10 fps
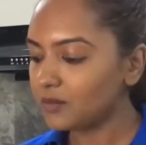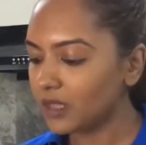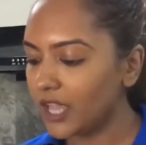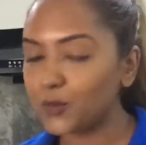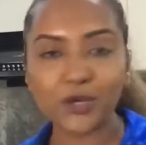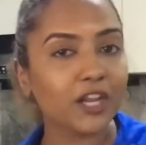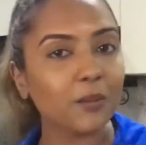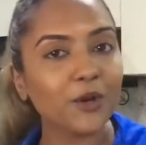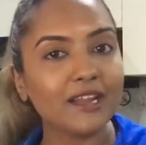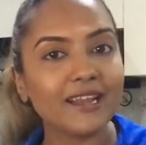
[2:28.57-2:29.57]
And we're gonna
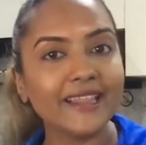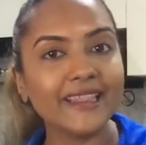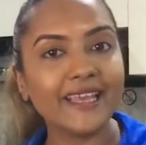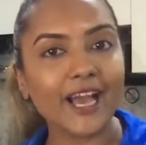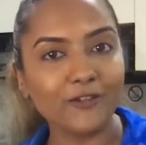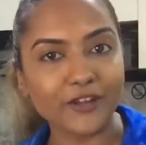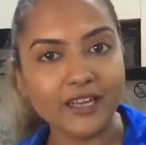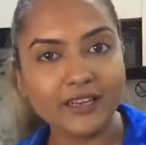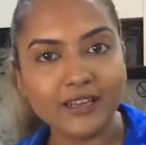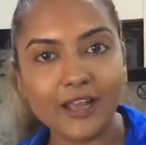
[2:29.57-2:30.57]
put it in the oven,
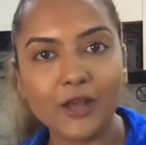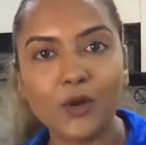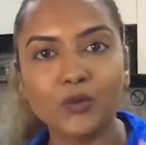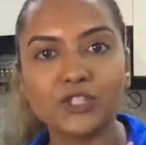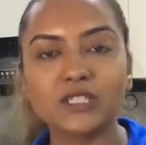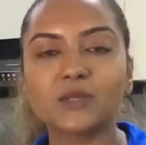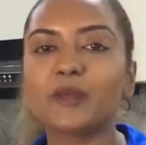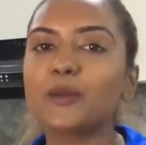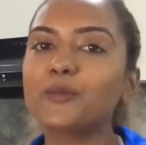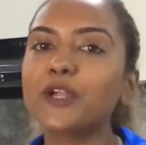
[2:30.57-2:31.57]
which is
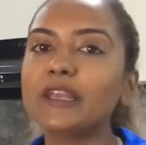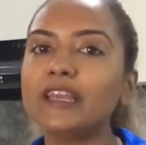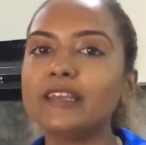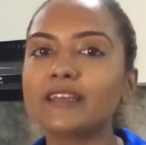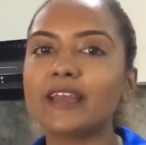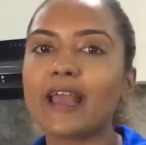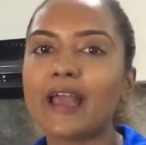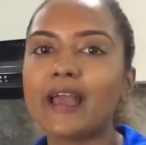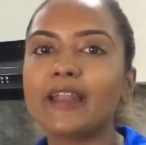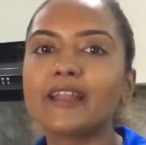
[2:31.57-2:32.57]
being preheated
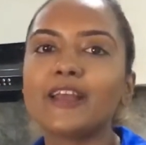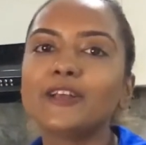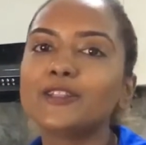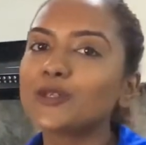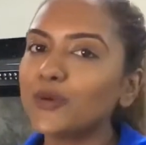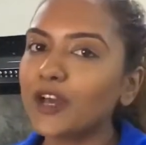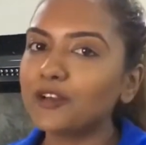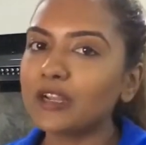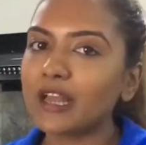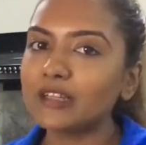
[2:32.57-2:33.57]
at two
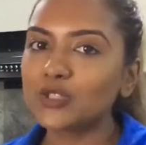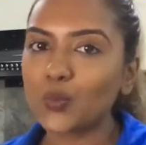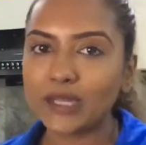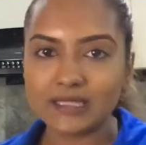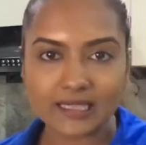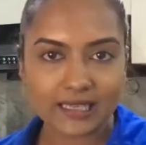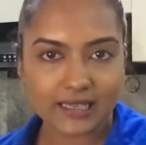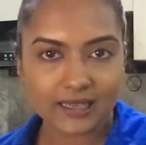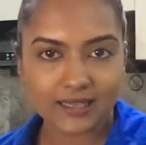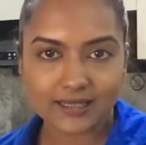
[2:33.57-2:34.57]
hundred twenty
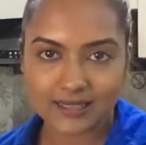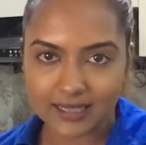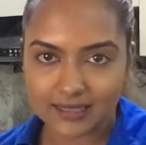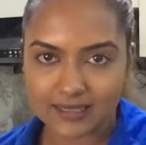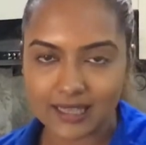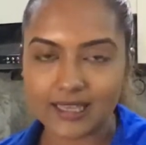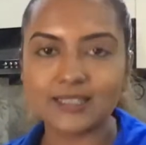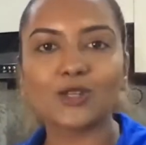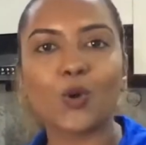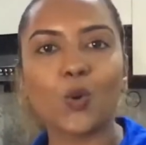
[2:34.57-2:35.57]

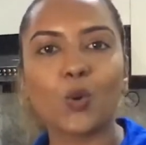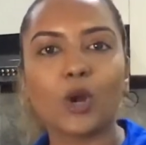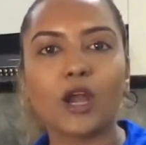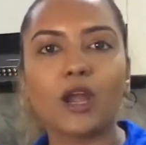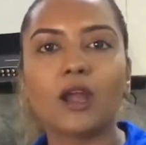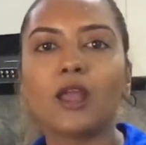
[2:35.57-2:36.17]
Celsius or